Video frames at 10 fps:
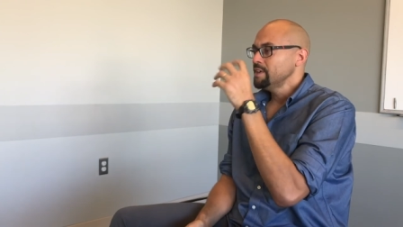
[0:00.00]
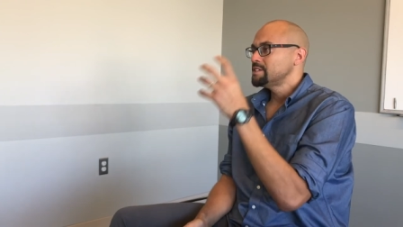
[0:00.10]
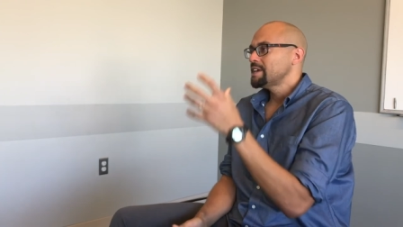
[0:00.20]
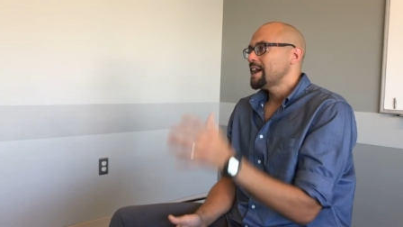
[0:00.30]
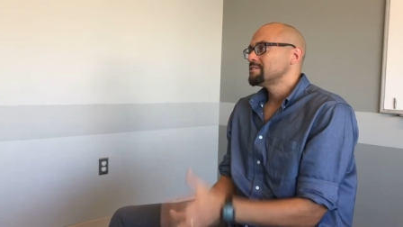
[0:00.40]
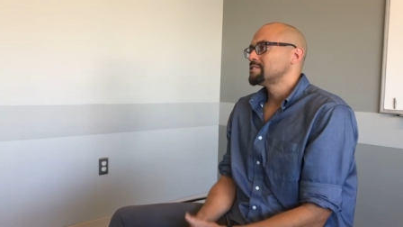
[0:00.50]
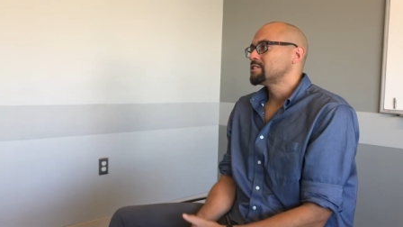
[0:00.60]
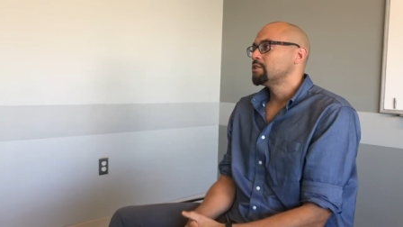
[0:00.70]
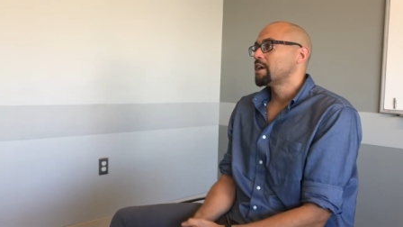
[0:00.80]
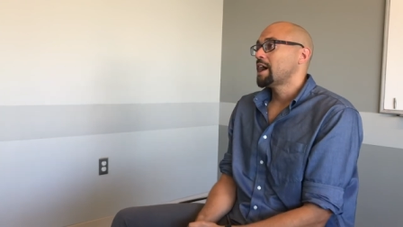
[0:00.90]
she has this
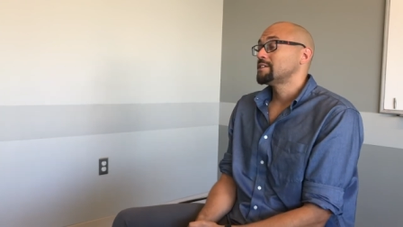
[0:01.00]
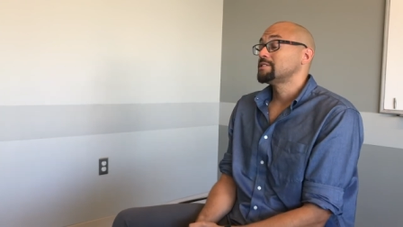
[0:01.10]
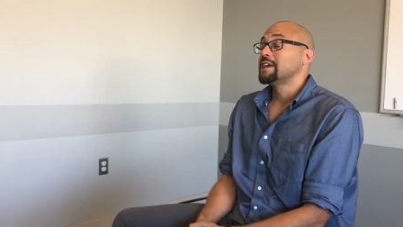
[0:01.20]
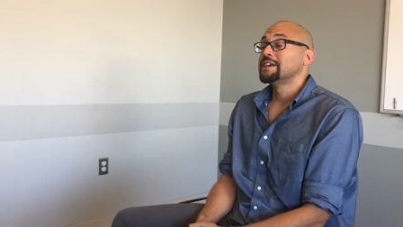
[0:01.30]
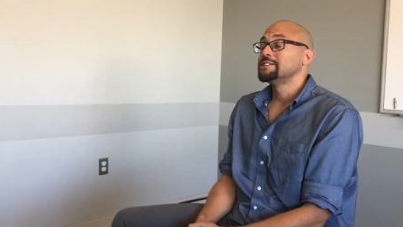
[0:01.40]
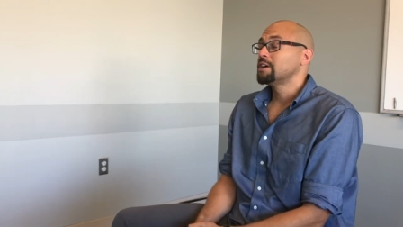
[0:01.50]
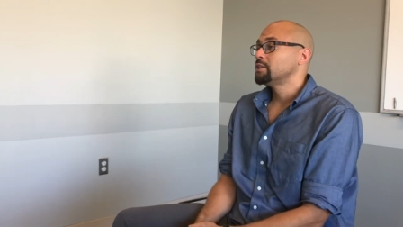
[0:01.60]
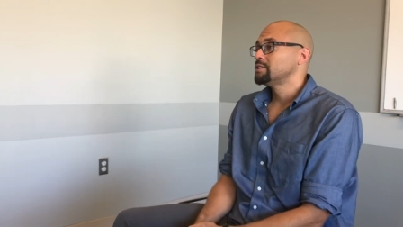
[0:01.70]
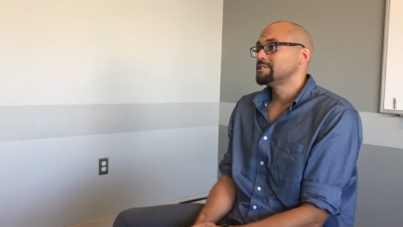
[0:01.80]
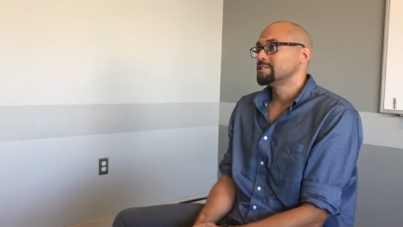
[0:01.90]
curiosity, and she
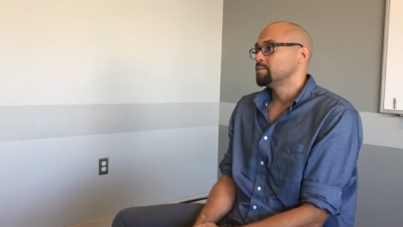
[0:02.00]
also has